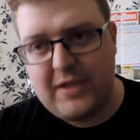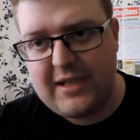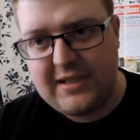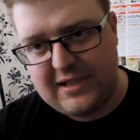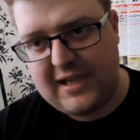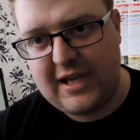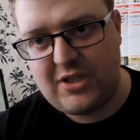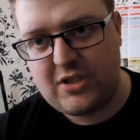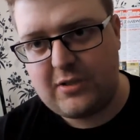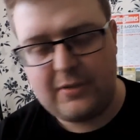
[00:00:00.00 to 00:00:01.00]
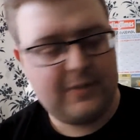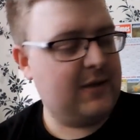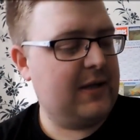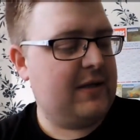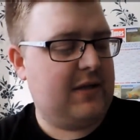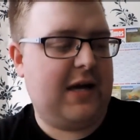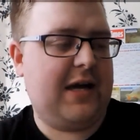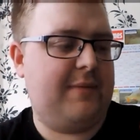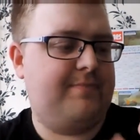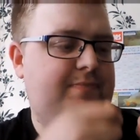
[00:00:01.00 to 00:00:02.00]
been an indication.
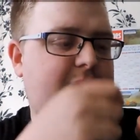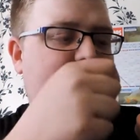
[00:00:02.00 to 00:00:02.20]
And